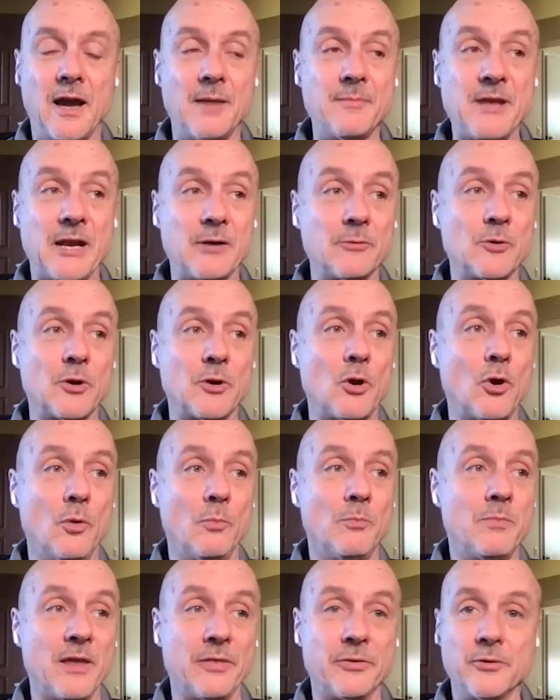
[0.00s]
I mean, I
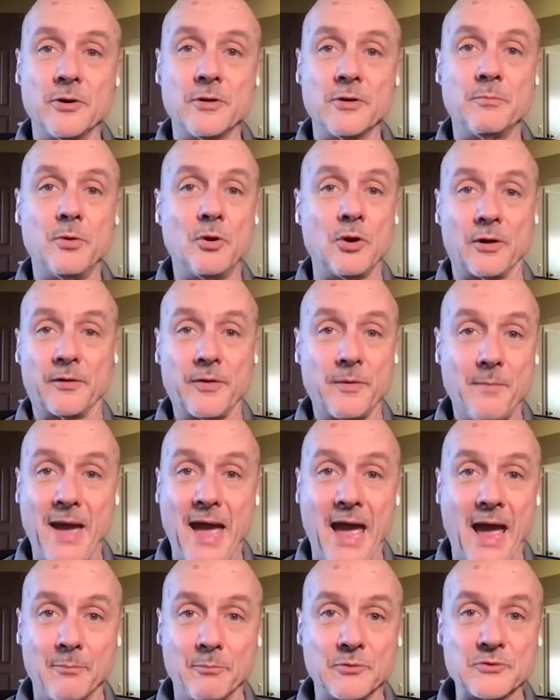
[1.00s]
wrote my third book, The
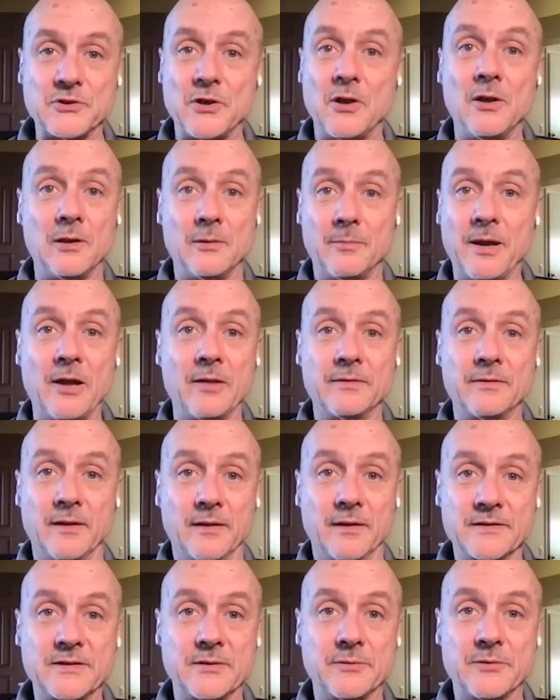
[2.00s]
Map, was all about
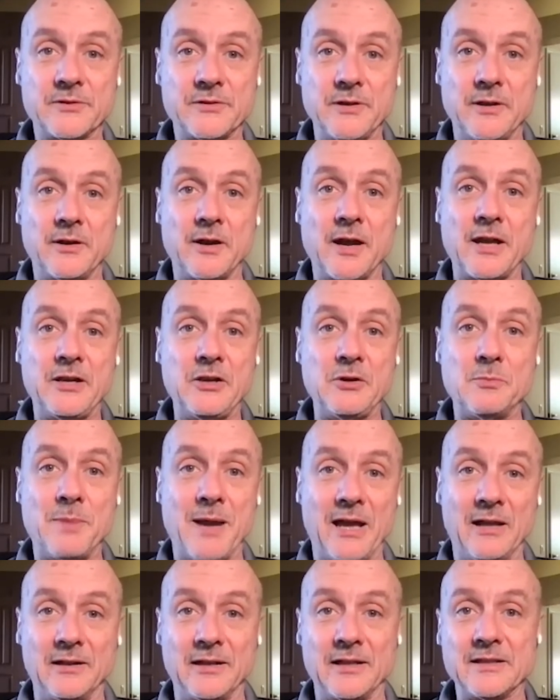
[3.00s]
this. It was, how do you
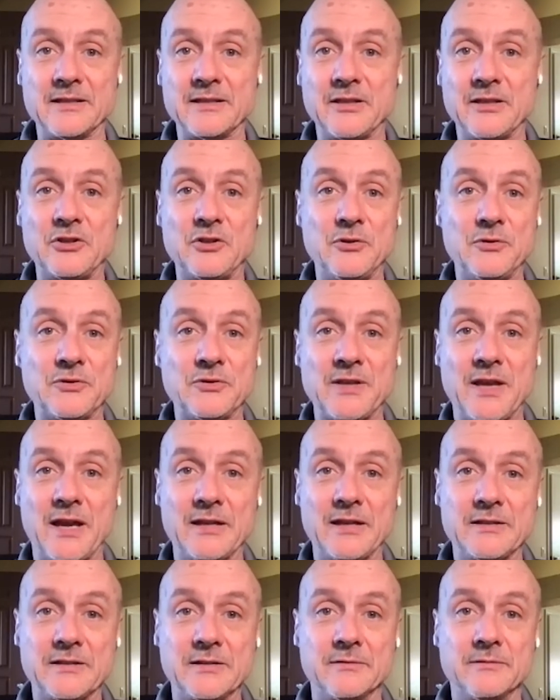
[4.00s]
balance the two
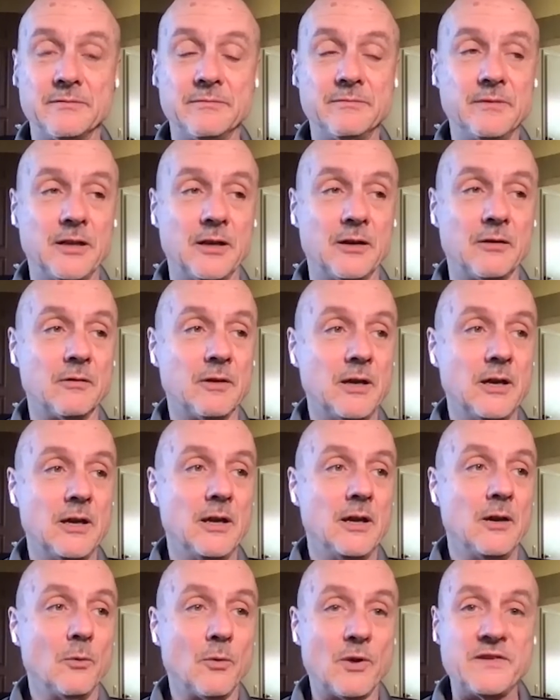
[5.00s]
sides of,
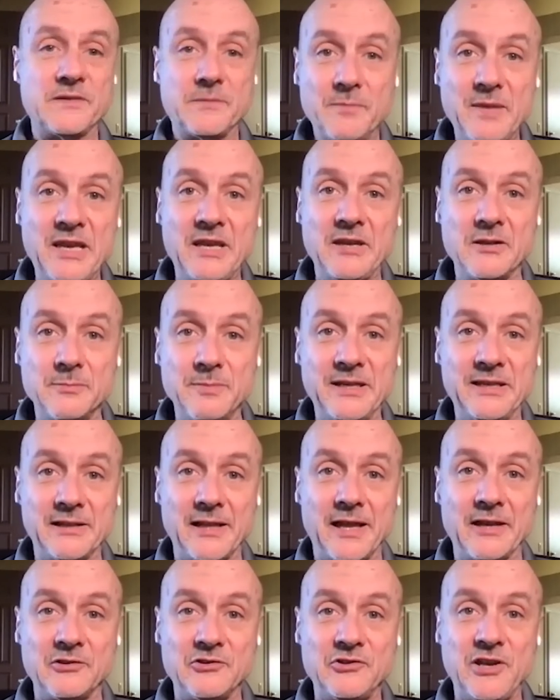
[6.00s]
what does it mean to be
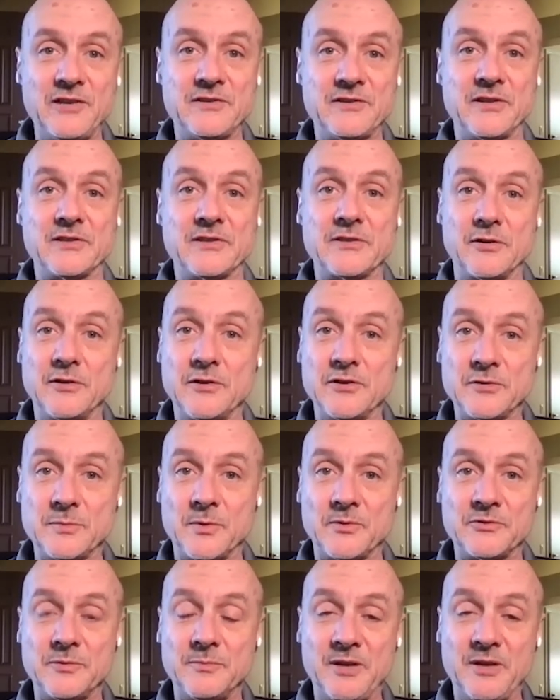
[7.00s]
like Jesus? Are you
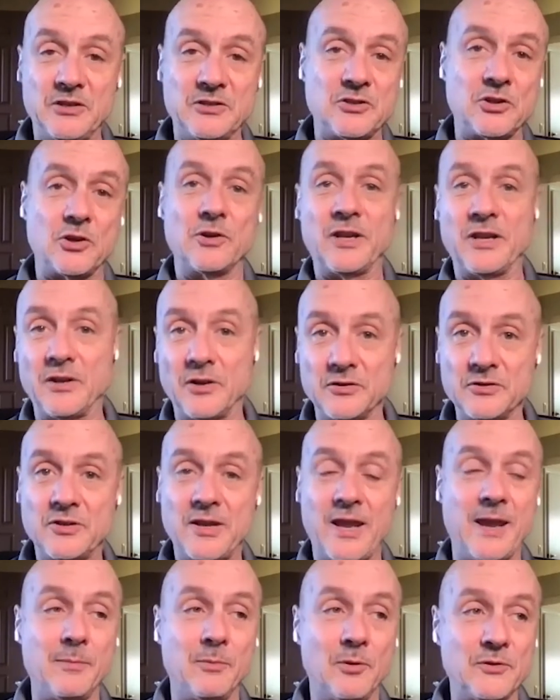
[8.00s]
supposed to be turning
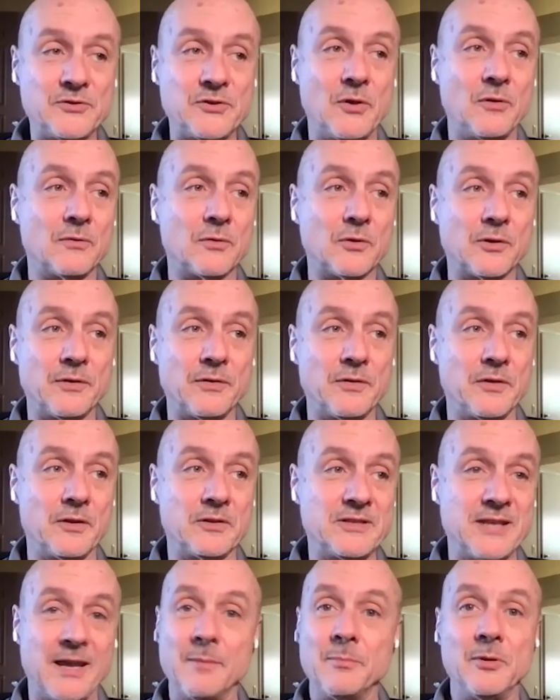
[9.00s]
tables over in the
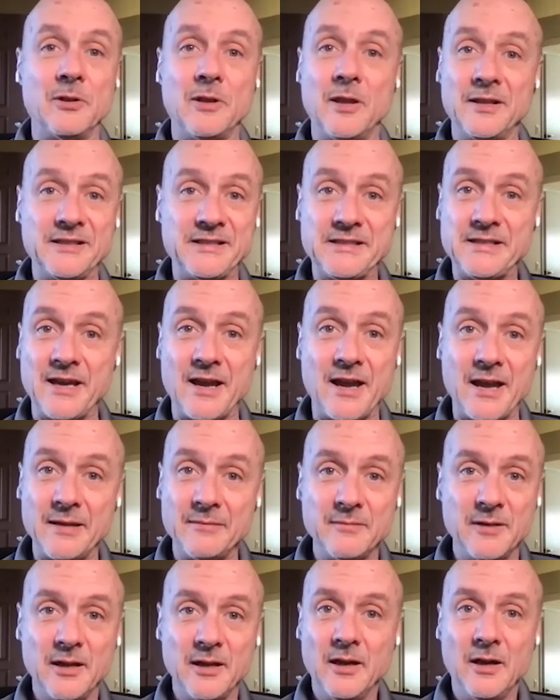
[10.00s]
temple all the
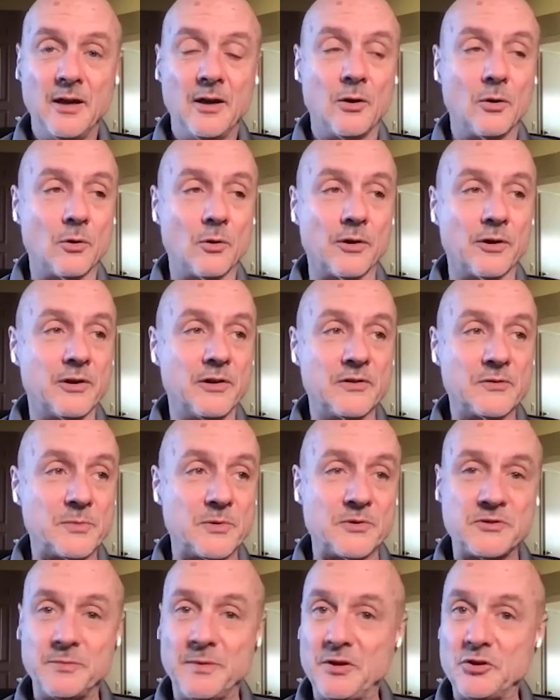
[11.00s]
time? Or are you
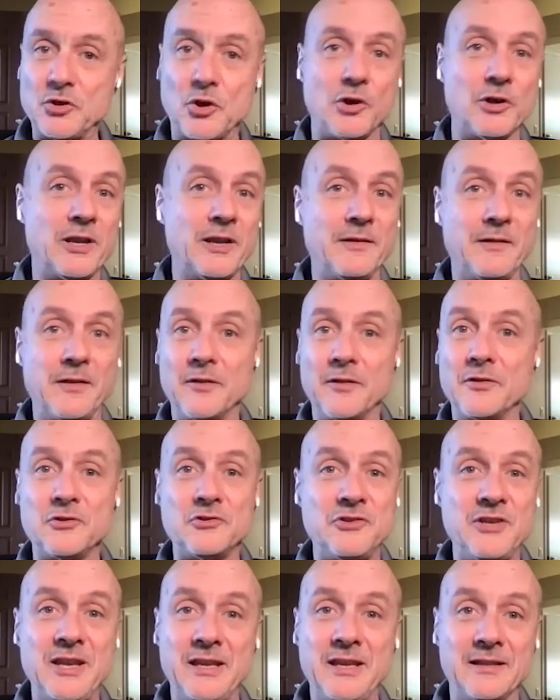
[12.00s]
supposed to be turning the other
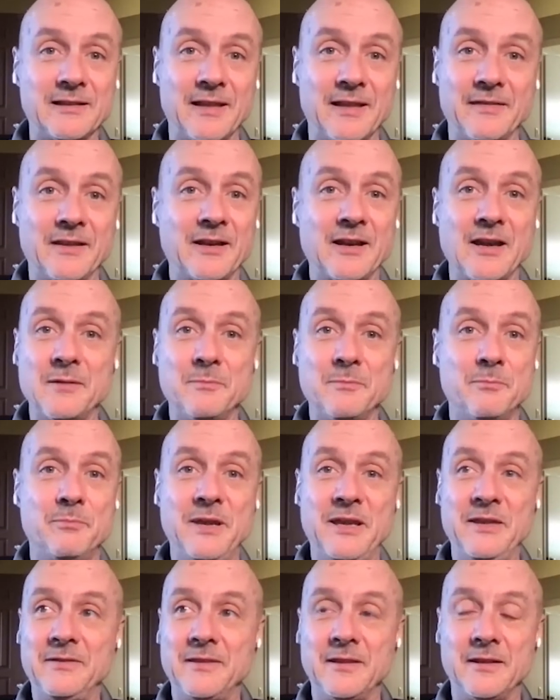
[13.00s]
cheek and letting the guy
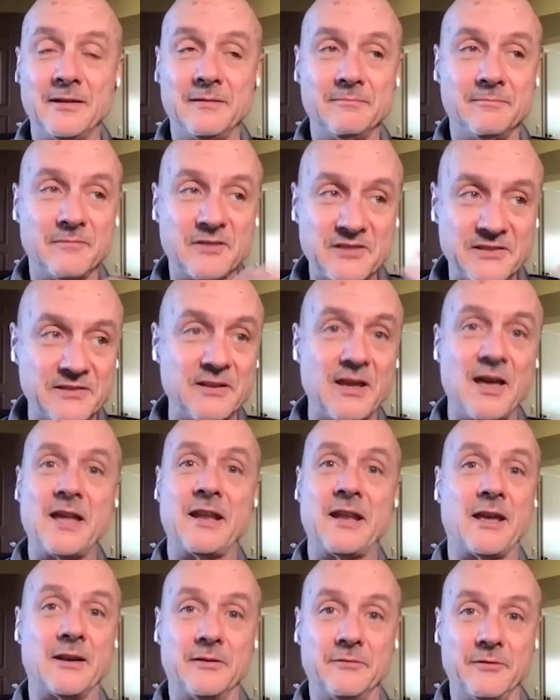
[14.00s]
beat the
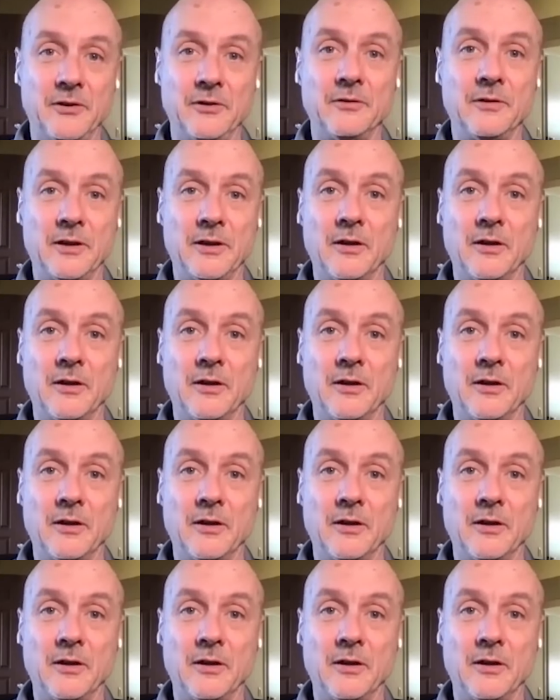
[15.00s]
snot out of you?